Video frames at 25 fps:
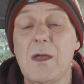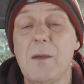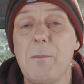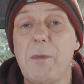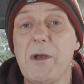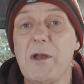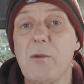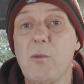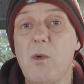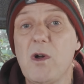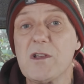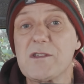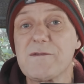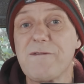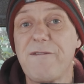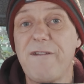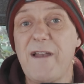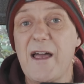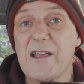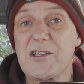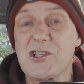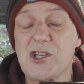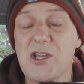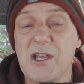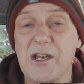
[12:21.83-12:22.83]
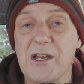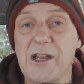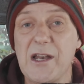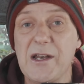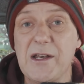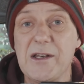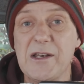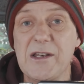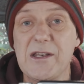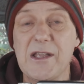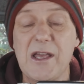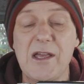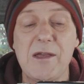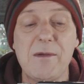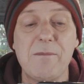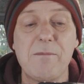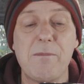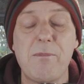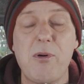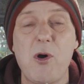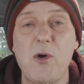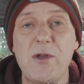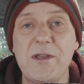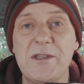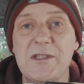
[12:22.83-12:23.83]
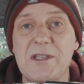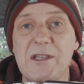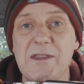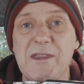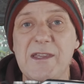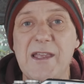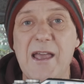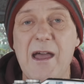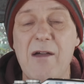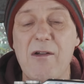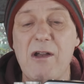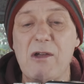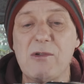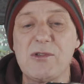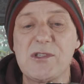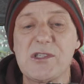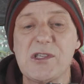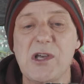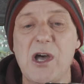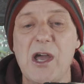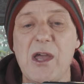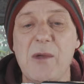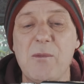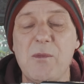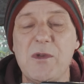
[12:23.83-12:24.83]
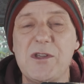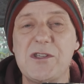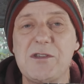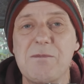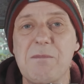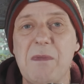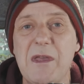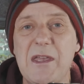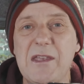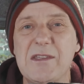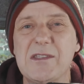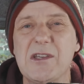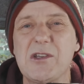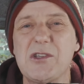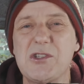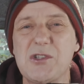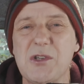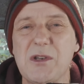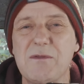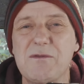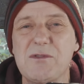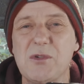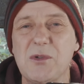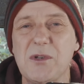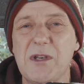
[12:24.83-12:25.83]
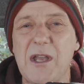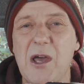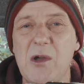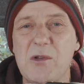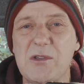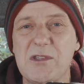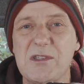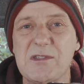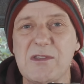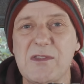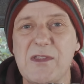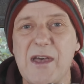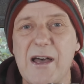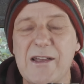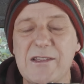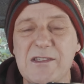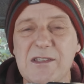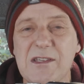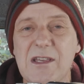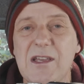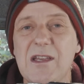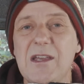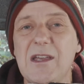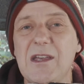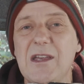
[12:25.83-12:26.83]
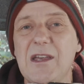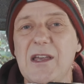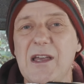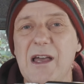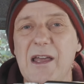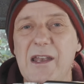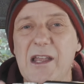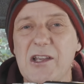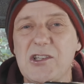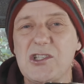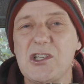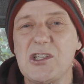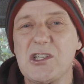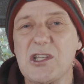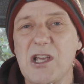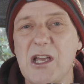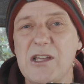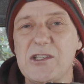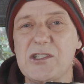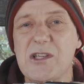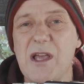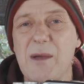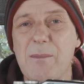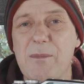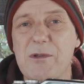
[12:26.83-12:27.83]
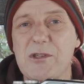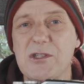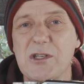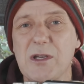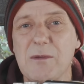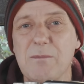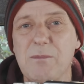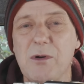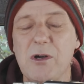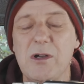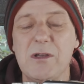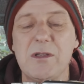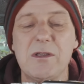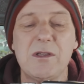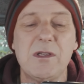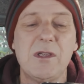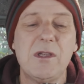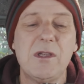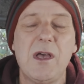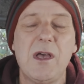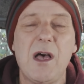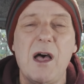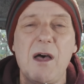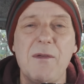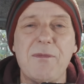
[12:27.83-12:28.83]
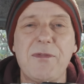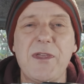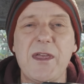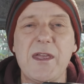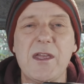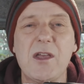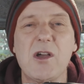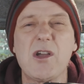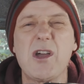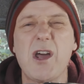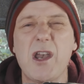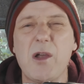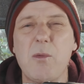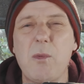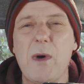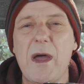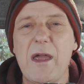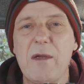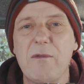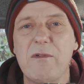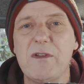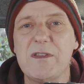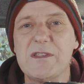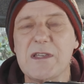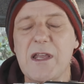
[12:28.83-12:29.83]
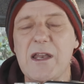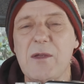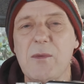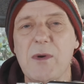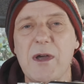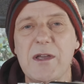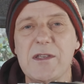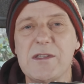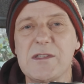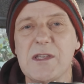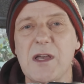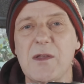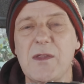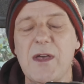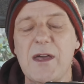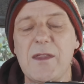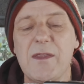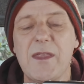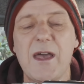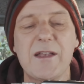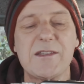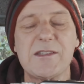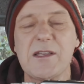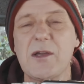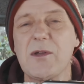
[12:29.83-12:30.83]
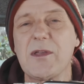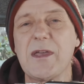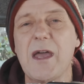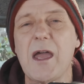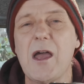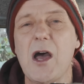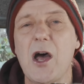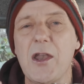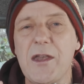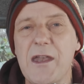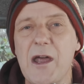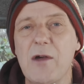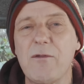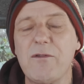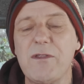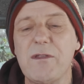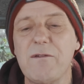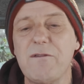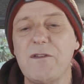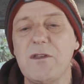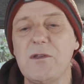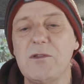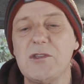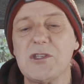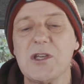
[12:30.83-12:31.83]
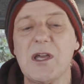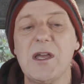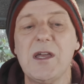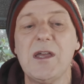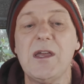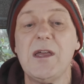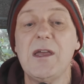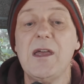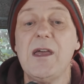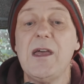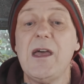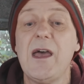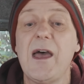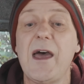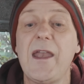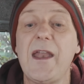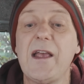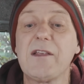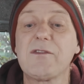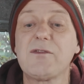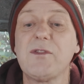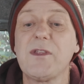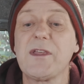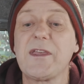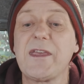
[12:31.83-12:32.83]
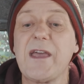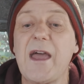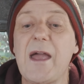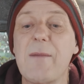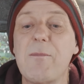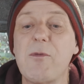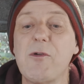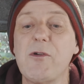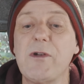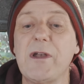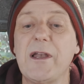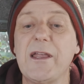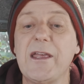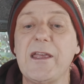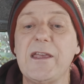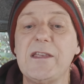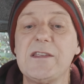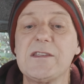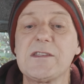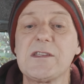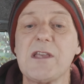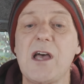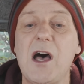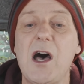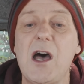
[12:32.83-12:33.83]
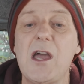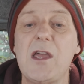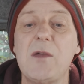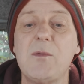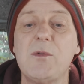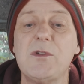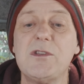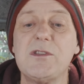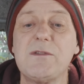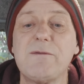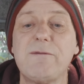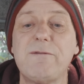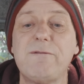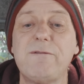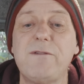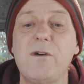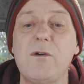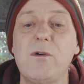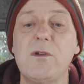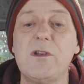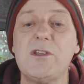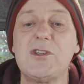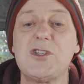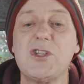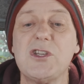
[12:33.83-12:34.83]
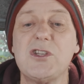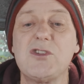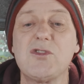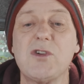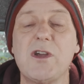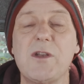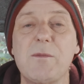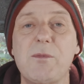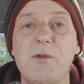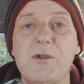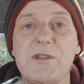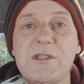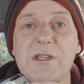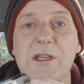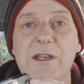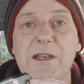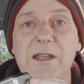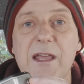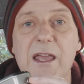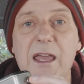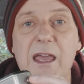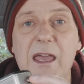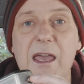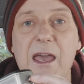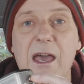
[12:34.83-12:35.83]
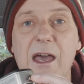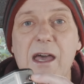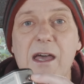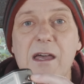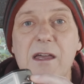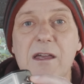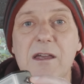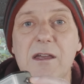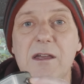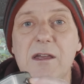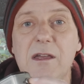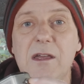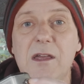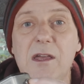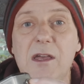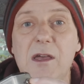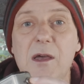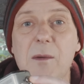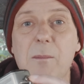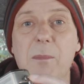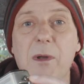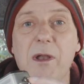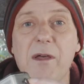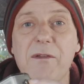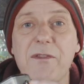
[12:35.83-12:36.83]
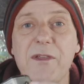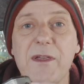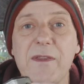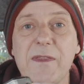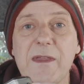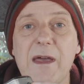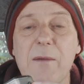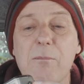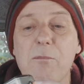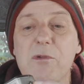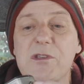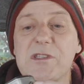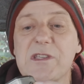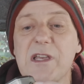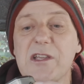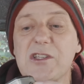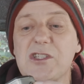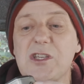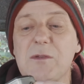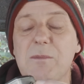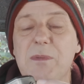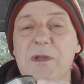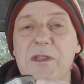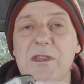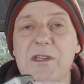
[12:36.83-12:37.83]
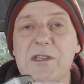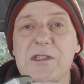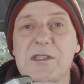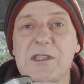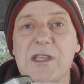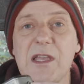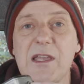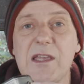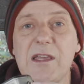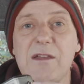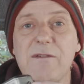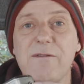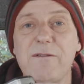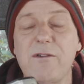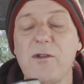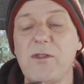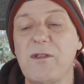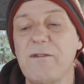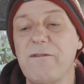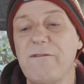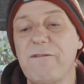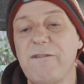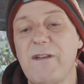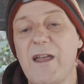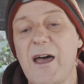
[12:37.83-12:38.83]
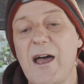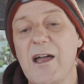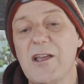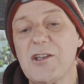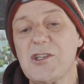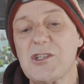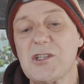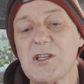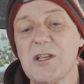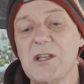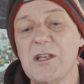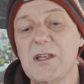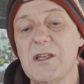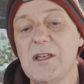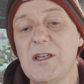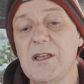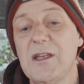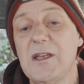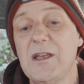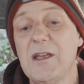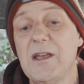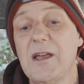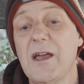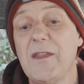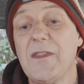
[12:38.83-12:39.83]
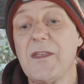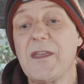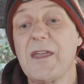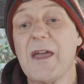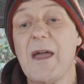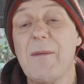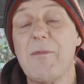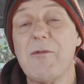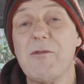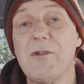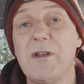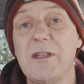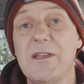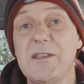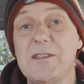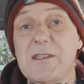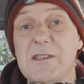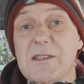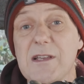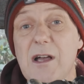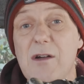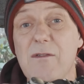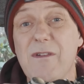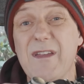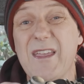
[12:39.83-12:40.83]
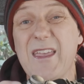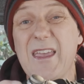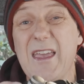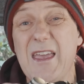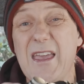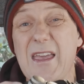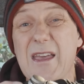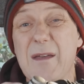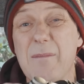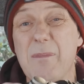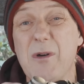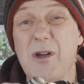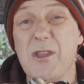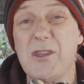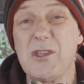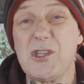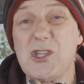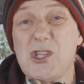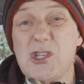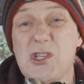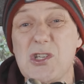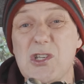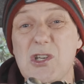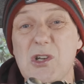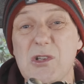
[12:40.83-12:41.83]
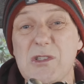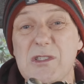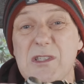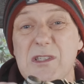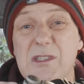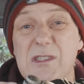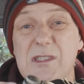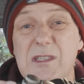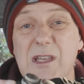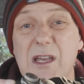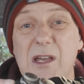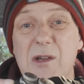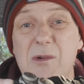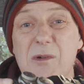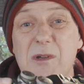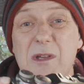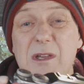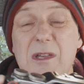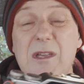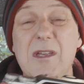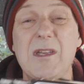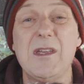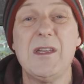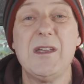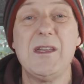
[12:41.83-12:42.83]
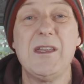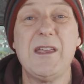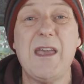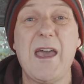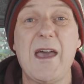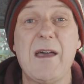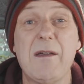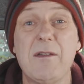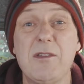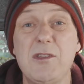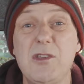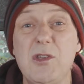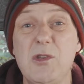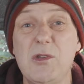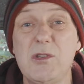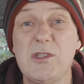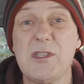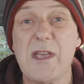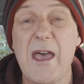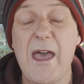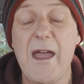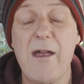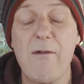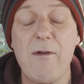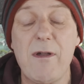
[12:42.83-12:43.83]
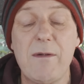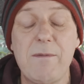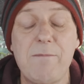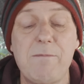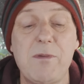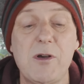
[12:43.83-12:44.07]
But it was flashing and pointing the arrow sign, which means I should have took notice of that and actually changed the aperture. But I think I got away with it anyway, so that's okay. I know for the future. And as for the cable release, I was foolishly trying to put it in here, but I think that must actually be the sync for the flash. And the cable release is over here by the shutter. So yeah, user error.